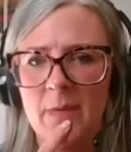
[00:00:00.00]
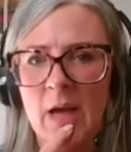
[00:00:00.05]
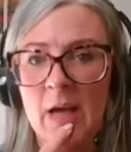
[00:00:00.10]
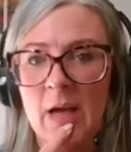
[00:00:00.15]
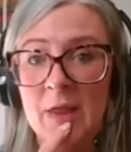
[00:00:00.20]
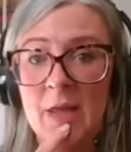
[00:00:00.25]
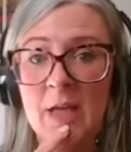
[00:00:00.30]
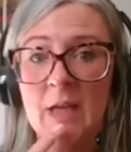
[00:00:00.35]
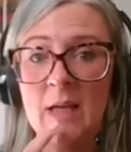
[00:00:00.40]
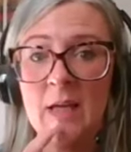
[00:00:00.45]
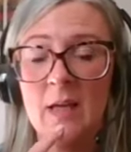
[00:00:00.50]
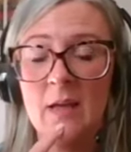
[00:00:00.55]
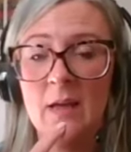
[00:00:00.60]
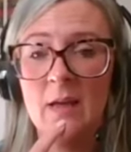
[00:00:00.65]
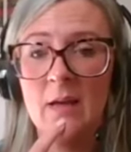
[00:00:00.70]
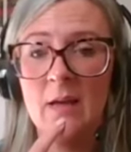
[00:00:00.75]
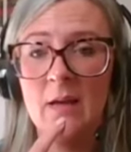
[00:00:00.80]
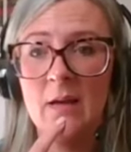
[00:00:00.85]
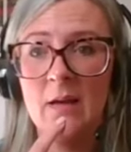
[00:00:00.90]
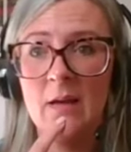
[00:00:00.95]
I think
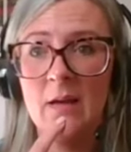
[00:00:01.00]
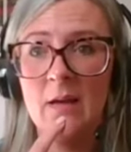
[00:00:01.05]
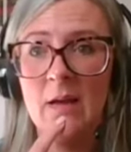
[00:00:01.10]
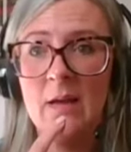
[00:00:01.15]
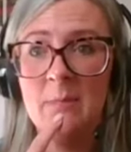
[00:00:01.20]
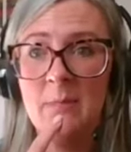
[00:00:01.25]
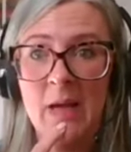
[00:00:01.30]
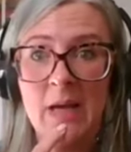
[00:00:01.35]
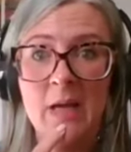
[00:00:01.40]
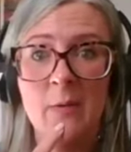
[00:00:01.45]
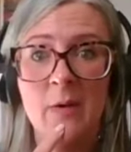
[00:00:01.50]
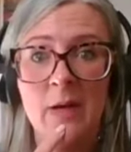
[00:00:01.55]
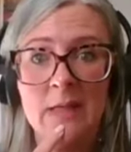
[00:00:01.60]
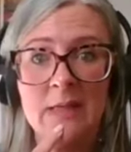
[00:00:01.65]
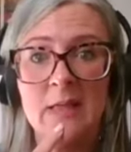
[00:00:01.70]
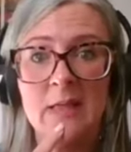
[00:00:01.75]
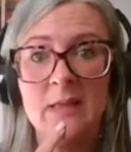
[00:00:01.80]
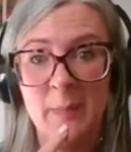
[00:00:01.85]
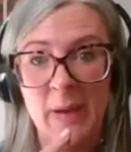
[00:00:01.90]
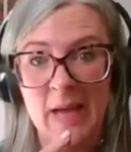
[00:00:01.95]
in many
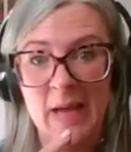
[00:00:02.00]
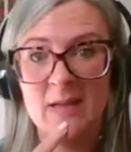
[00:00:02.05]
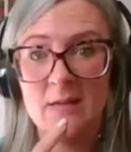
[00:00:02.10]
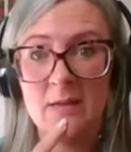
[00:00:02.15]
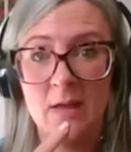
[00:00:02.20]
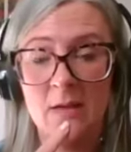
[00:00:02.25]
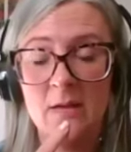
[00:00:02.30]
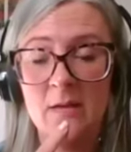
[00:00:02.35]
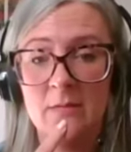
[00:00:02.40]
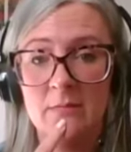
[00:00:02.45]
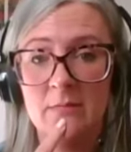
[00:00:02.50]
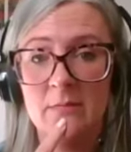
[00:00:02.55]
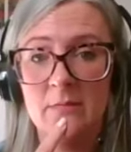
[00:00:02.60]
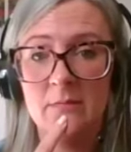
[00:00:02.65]
ways it's better.